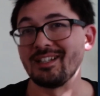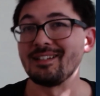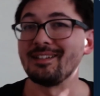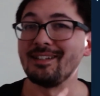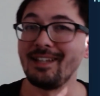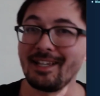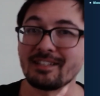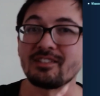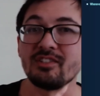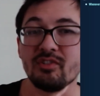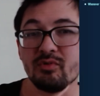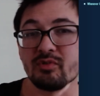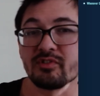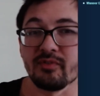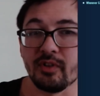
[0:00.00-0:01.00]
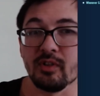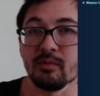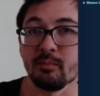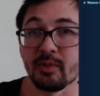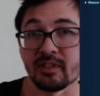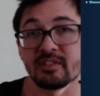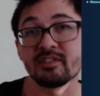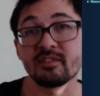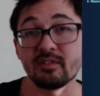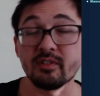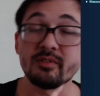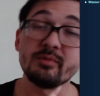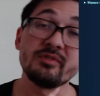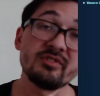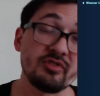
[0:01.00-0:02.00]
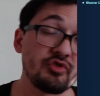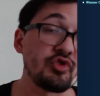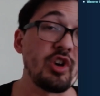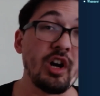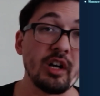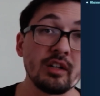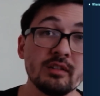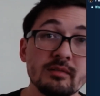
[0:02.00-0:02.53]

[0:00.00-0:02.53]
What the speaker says: less useful, but it's still strong.